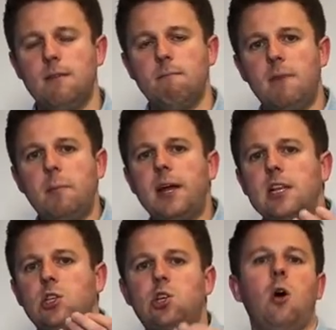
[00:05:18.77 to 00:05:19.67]

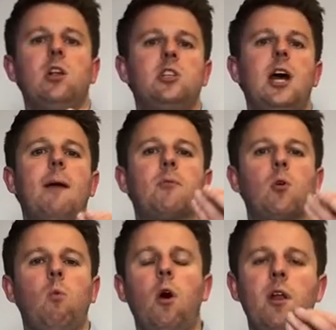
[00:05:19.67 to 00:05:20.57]
Maybe John chapter
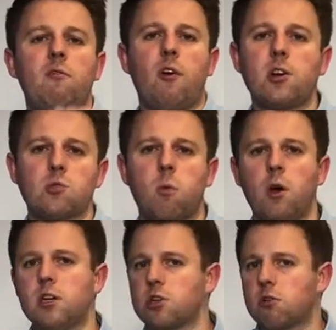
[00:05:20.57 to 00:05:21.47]
1 and verse
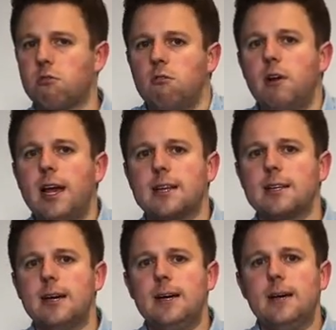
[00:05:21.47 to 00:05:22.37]
1 is a great
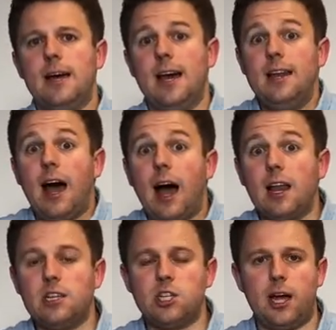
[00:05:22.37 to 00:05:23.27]

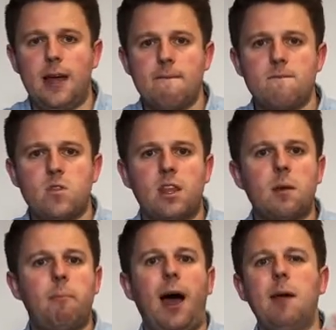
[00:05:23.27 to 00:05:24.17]
analogy that the
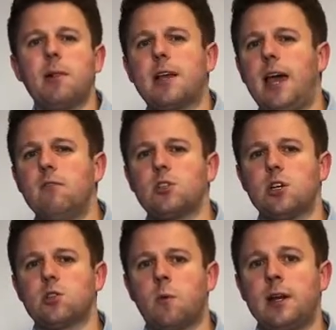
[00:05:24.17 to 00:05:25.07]
Bible gives
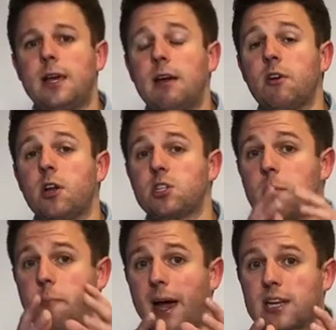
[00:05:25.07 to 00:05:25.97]
us when giving us a
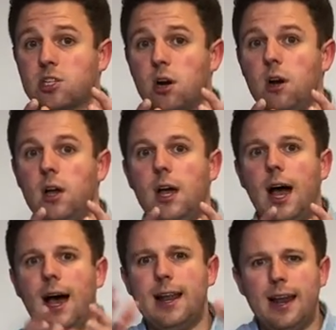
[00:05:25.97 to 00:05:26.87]
picture
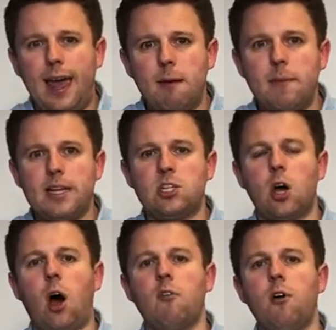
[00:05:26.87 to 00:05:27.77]
and an image
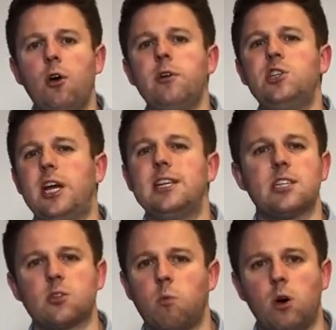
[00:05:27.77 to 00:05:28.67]
of who
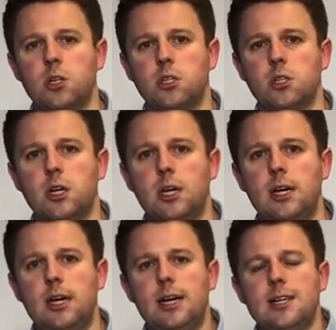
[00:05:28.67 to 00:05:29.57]
Jesus was.
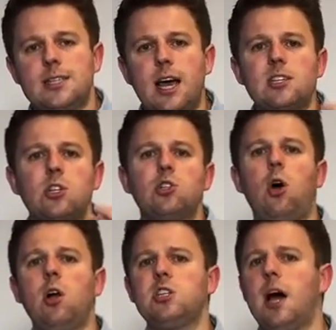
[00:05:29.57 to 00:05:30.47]
It says in
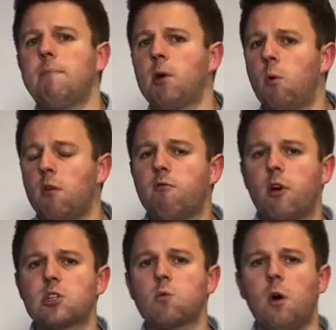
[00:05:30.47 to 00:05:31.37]
John chapter 1,
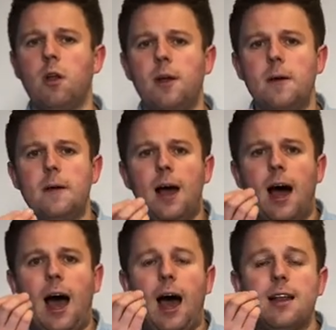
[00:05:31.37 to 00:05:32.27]
verse 1
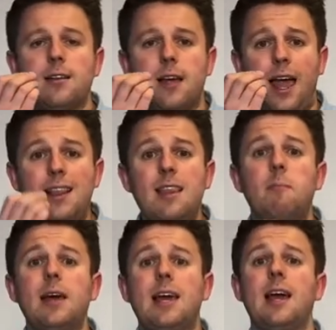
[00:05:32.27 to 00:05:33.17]
And in the
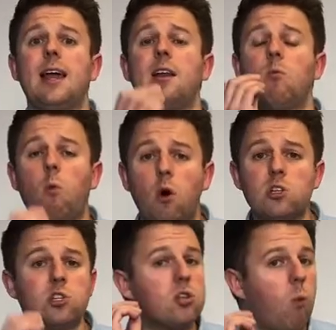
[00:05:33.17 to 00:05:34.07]
beginning
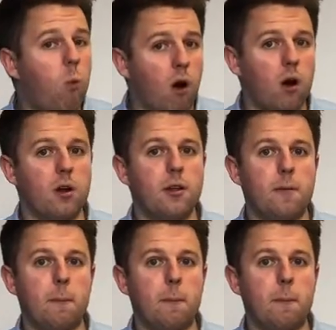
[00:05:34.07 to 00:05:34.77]
was the Word,